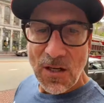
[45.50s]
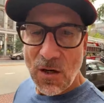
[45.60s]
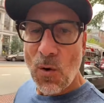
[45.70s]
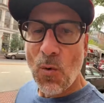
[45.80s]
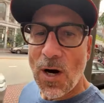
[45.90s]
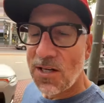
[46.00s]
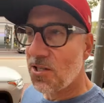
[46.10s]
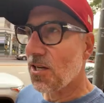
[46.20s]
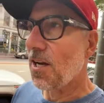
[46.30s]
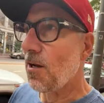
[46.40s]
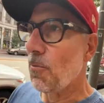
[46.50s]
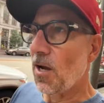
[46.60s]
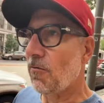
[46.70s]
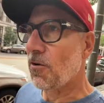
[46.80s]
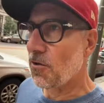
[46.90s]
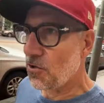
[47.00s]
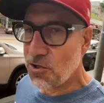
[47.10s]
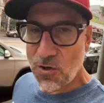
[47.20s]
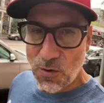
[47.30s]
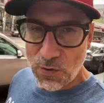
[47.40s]
Go watch the game after the
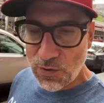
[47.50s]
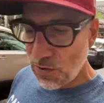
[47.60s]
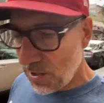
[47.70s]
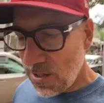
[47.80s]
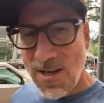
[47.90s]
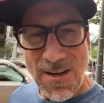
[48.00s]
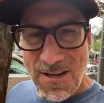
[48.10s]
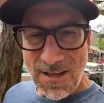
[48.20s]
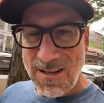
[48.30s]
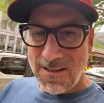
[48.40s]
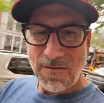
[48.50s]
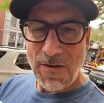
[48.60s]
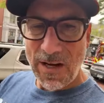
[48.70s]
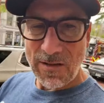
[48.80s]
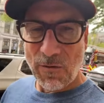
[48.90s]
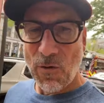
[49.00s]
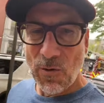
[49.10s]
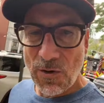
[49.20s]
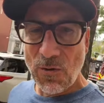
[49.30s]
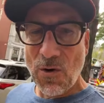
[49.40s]
shows. And then fast
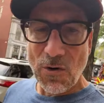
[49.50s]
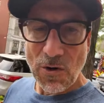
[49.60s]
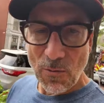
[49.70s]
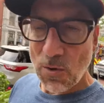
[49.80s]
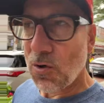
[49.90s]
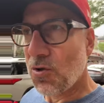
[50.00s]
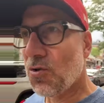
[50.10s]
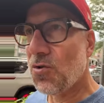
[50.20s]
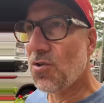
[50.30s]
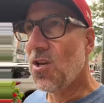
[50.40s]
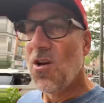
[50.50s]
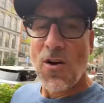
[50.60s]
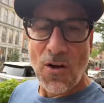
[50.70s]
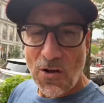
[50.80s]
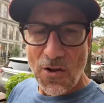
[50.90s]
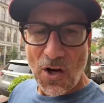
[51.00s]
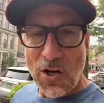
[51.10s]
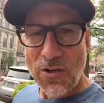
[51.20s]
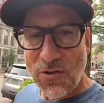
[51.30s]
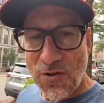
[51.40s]
forward through all the commercials, all the
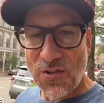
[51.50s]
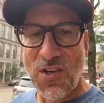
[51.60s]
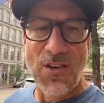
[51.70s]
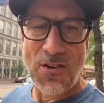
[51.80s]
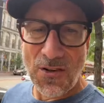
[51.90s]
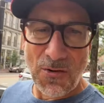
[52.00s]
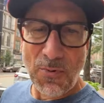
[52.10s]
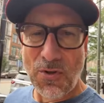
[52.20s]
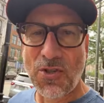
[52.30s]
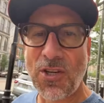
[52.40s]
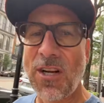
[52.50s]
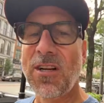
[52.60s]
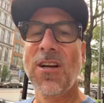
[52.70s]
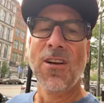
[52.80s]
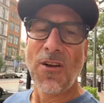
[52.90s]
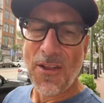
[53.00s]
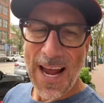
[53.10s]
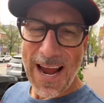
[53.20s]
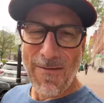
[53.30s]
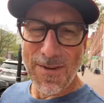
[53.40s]
huddles, all the bullshit.
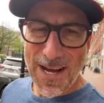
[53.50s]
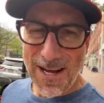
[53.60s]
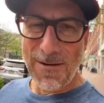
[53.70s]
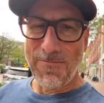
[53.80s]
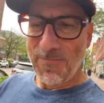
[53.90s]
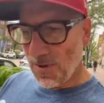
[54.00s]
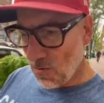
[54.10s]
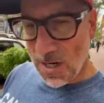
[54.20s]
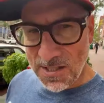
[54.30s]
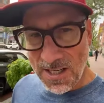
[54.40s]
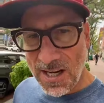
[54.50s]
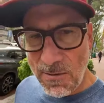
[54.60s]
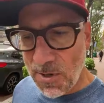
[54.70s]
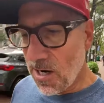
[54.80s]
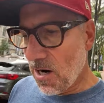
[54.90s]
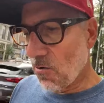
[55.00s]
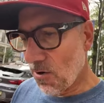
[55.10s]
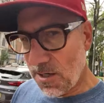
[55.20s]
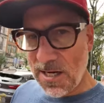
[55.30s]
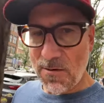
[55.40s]
Halftime, watch the game in an hour
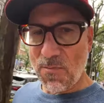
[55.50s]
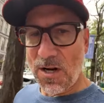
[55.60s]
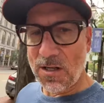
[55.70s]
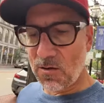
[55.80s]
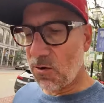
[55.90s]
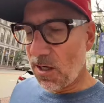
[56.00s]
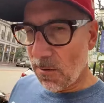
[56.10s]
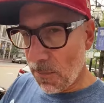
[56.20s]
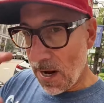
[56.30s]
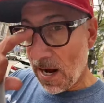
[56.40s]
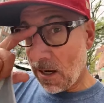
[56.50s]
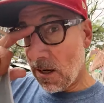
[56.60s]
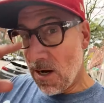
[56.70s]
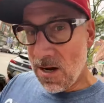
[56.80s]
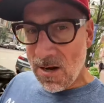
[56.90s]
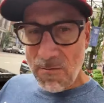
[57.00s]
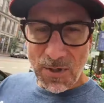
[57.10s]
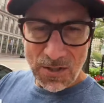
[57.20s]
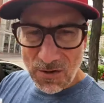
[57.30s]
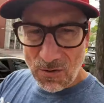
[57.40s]
and 10 minutes when you get back.
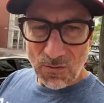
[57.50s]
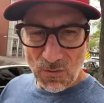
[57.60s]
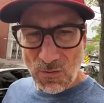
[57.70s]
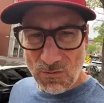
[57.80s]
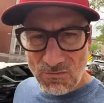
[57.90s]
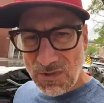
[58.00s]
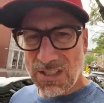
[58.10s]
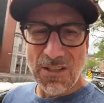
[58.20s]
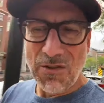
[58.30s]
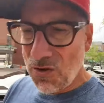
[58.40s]
But don't listen to the